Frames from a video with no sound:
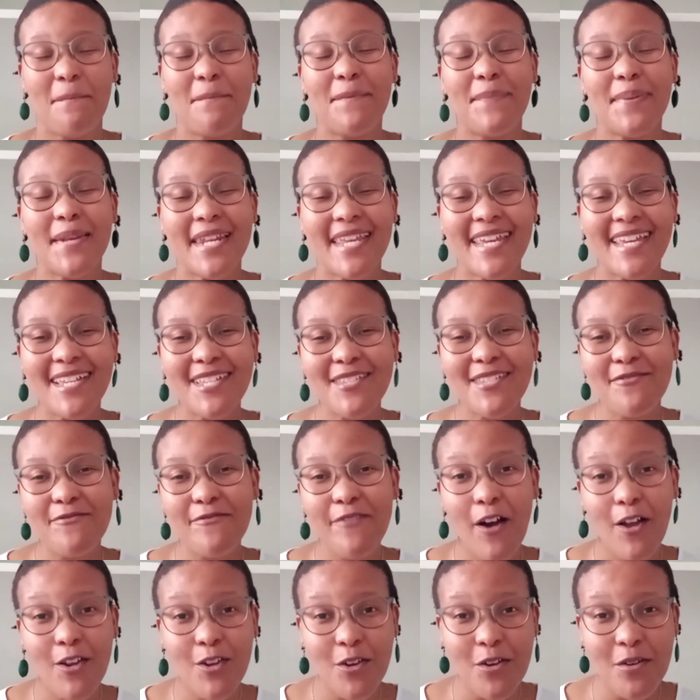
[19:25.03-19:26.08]
Please
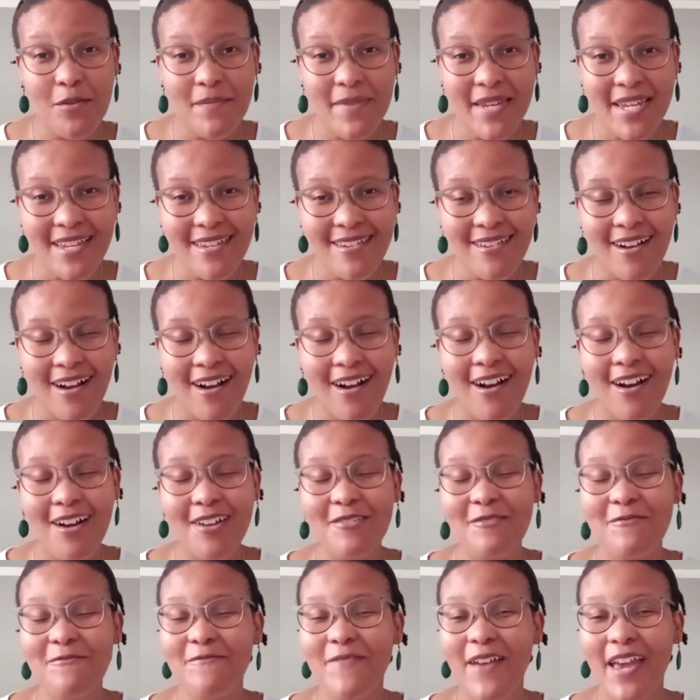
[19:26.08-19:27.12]
follow me
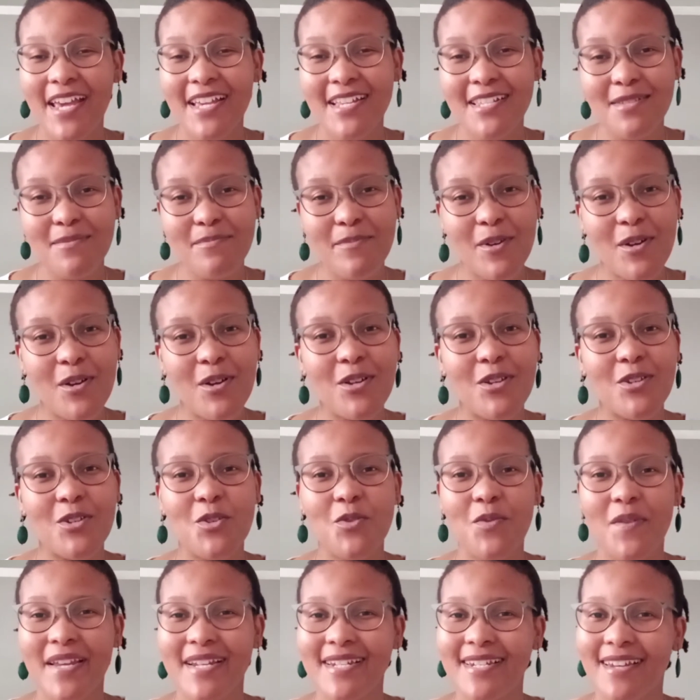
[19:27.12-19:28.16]
on Facebook,
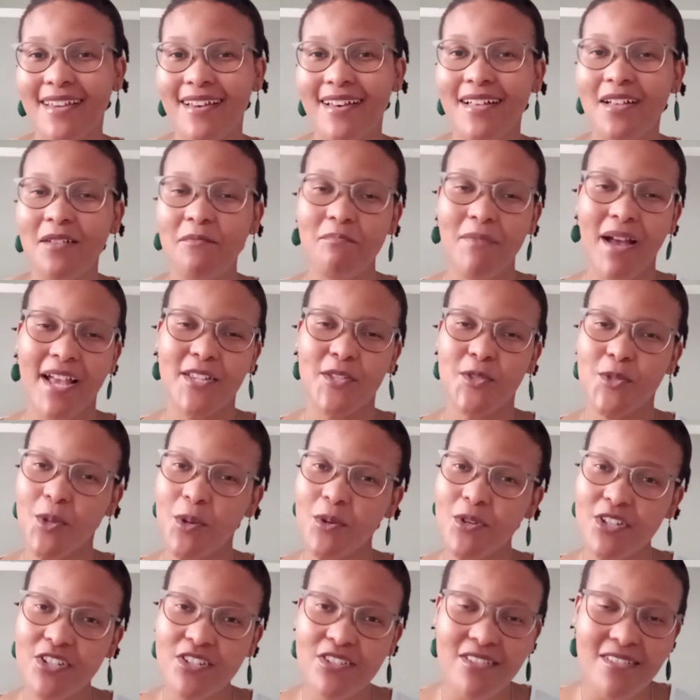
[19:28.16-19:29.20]
Twitter. My
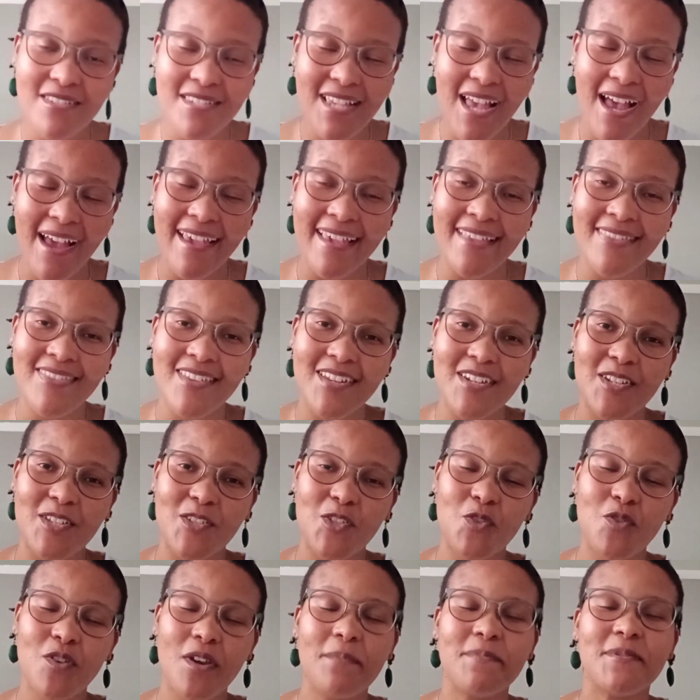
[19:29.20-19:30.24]
socials are in the
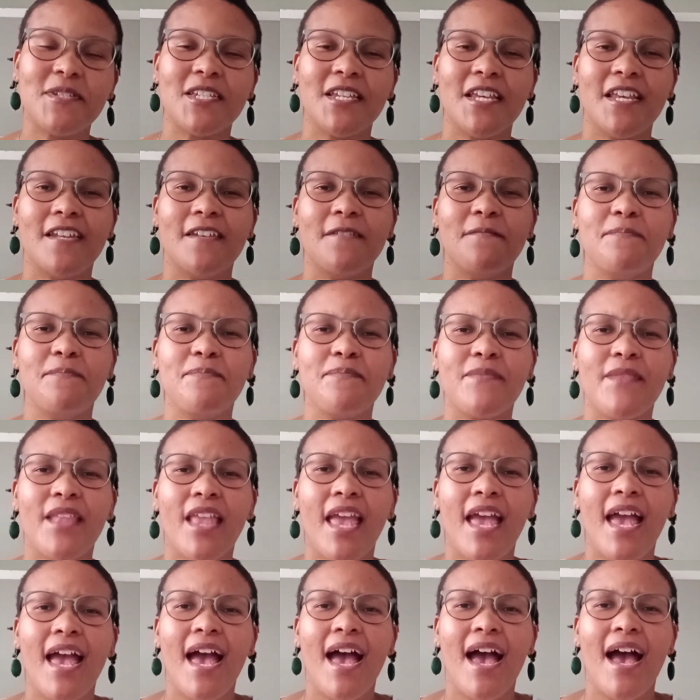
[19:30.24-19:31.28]
description.
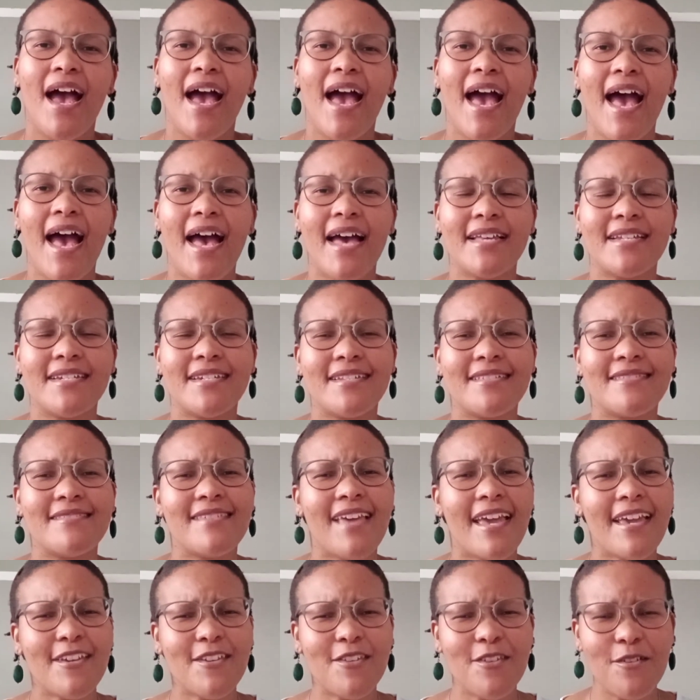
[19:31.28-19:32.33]
And
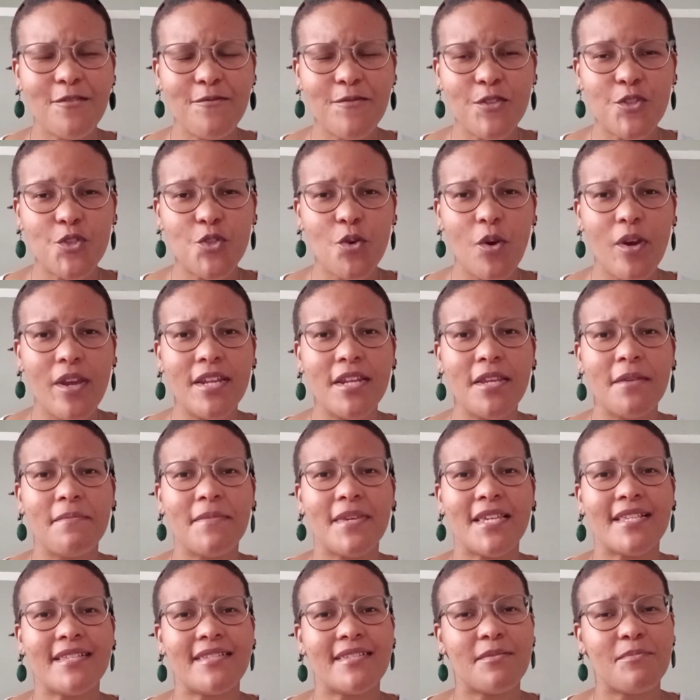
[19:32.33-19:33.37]
thank you for joining
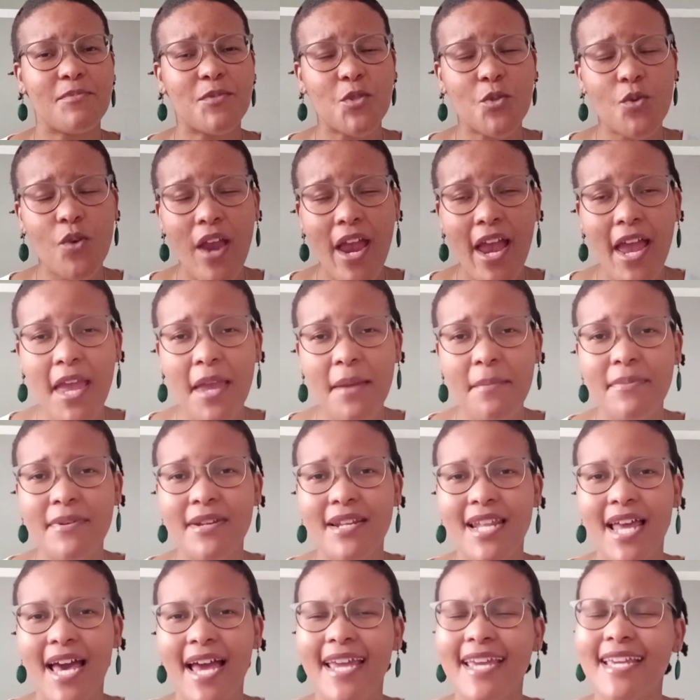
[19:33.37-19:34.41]
me. Subscribe,
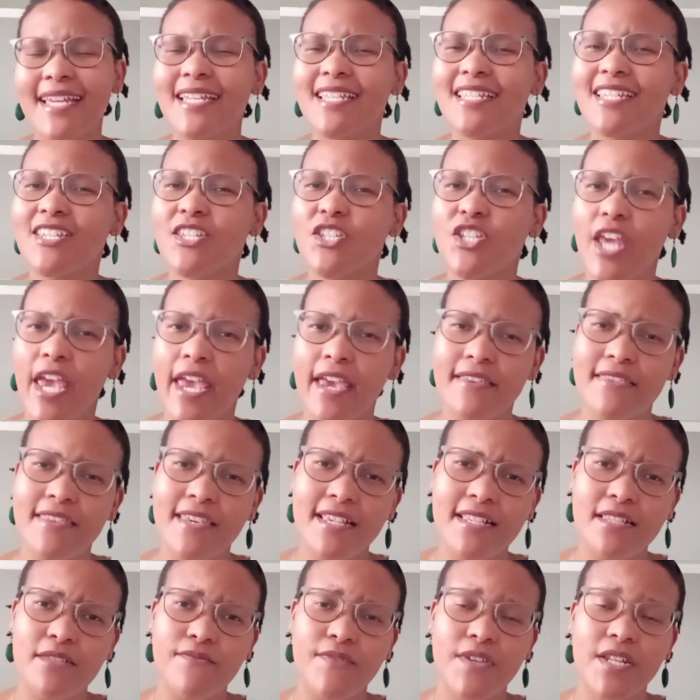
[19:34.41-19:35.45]
like, share
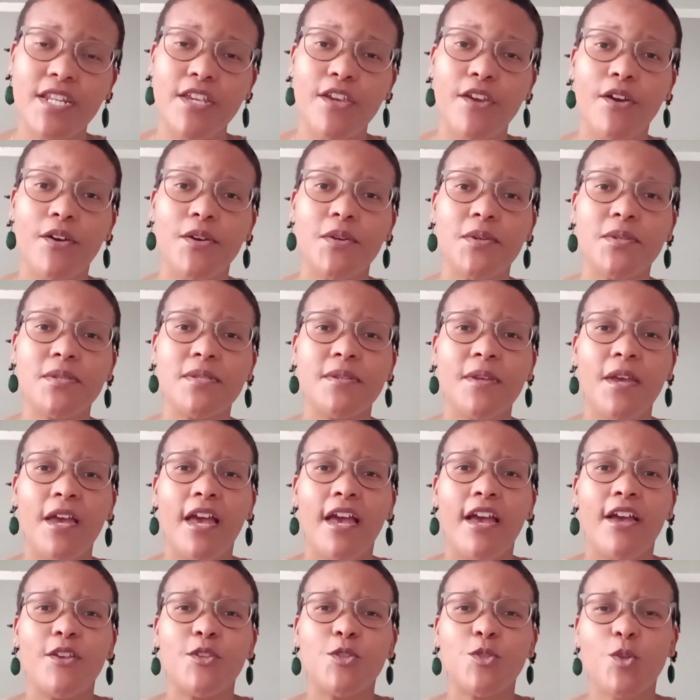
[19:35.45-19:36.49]
these videos
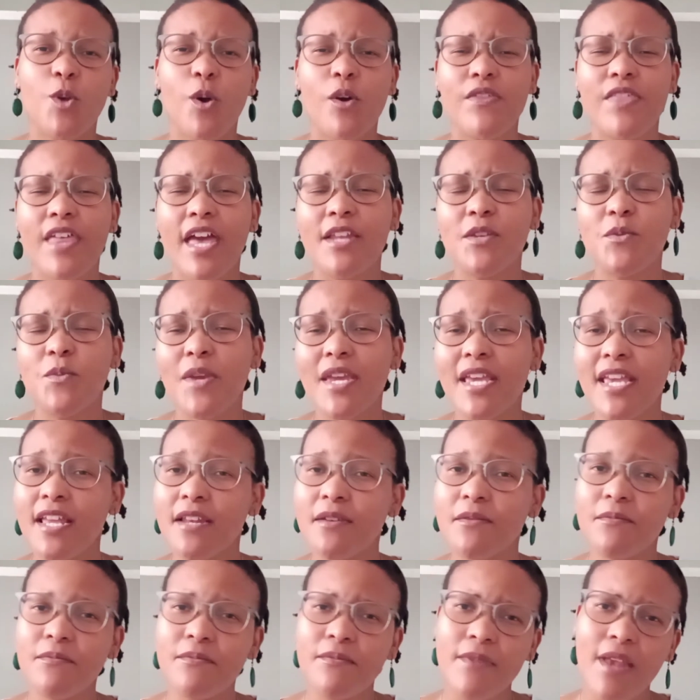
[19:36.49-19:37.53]
so that we
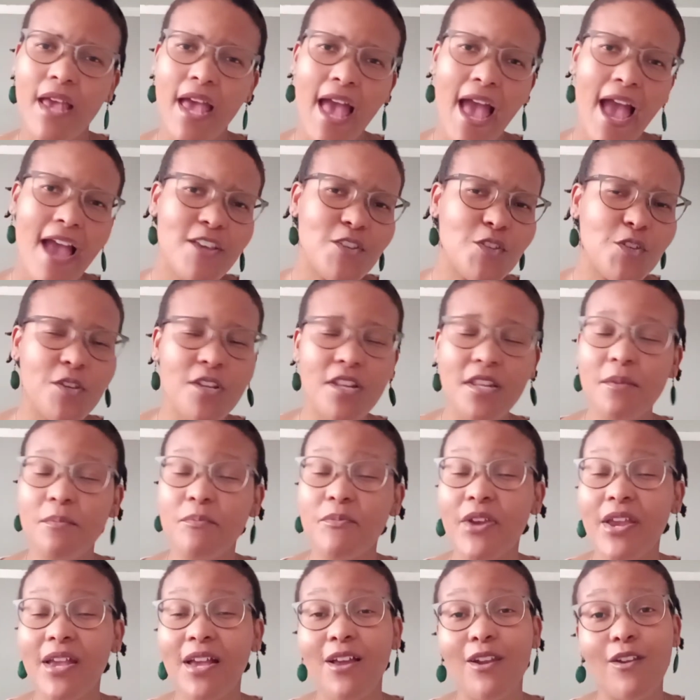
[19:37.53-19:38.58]
can actually
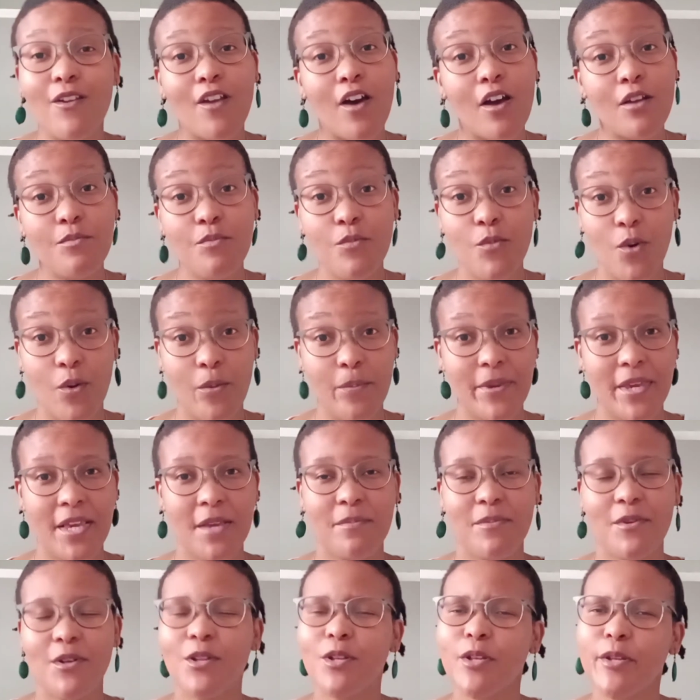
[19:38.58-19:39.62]
bring a lot more
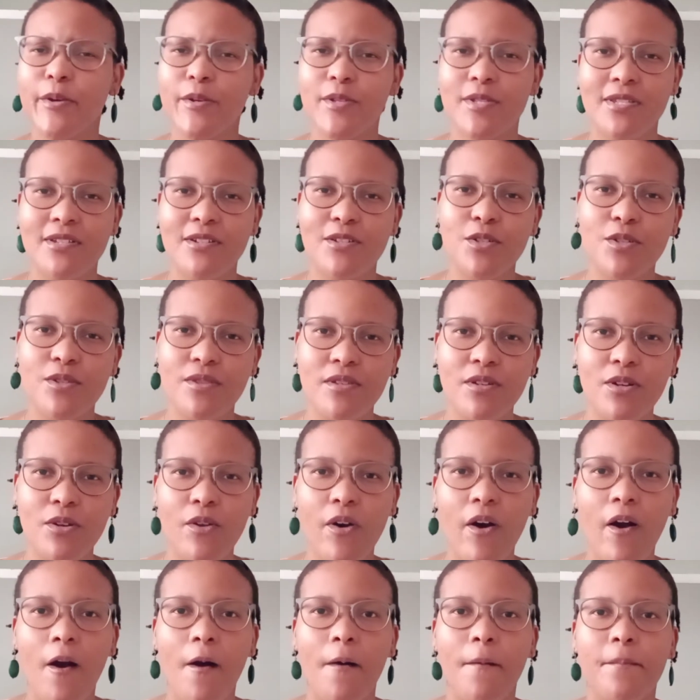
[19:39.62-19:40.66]
people closer to the
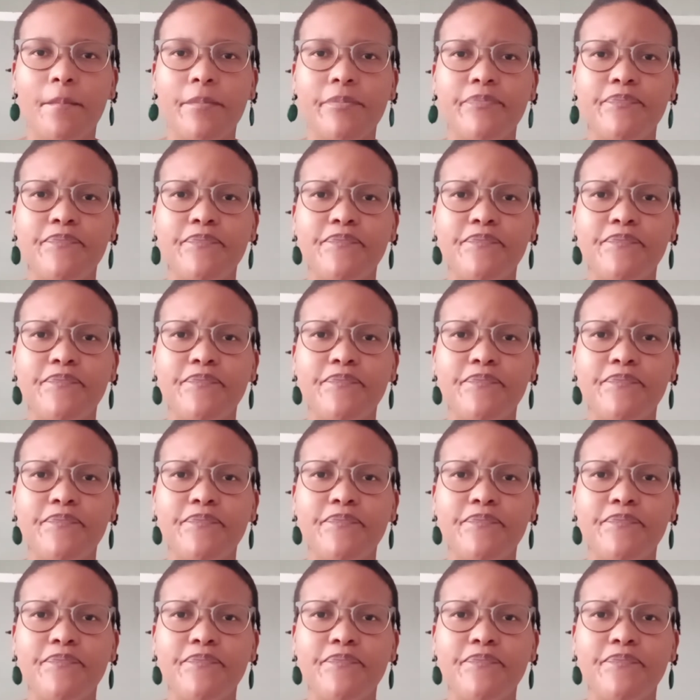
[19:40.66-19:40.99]
law.